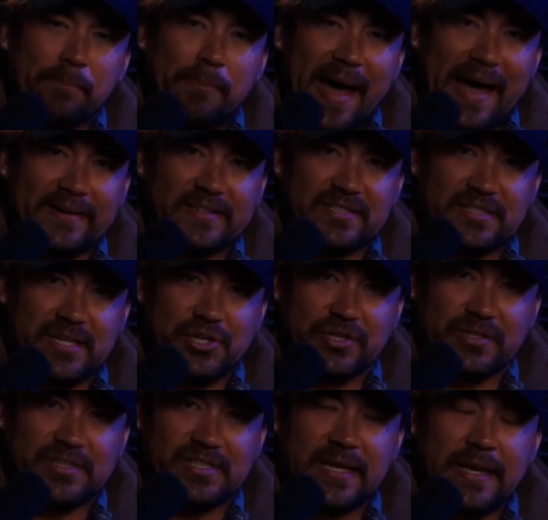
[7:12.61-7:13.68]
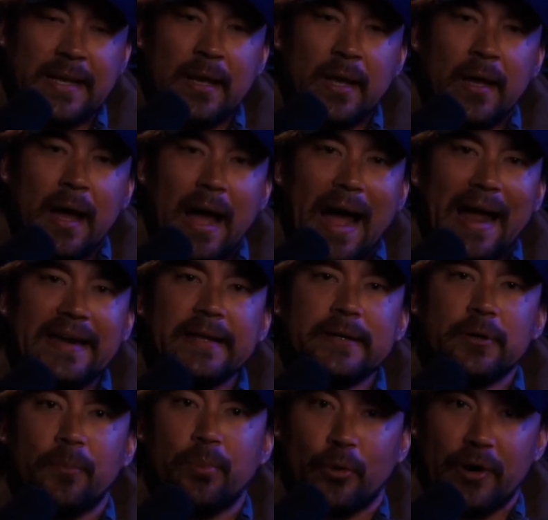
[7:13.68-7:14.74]
bad decisions, I
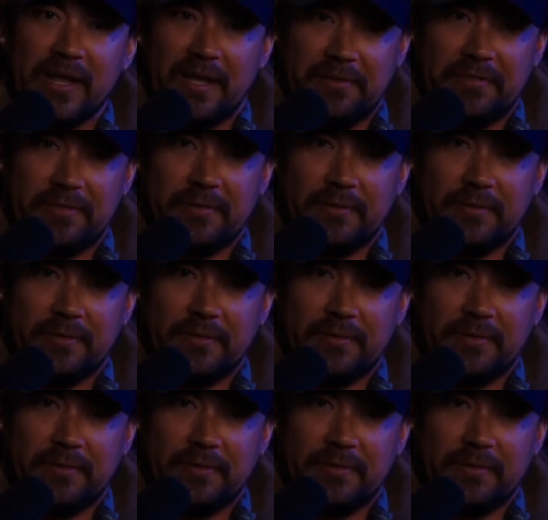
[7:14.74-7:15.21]
need to breathe.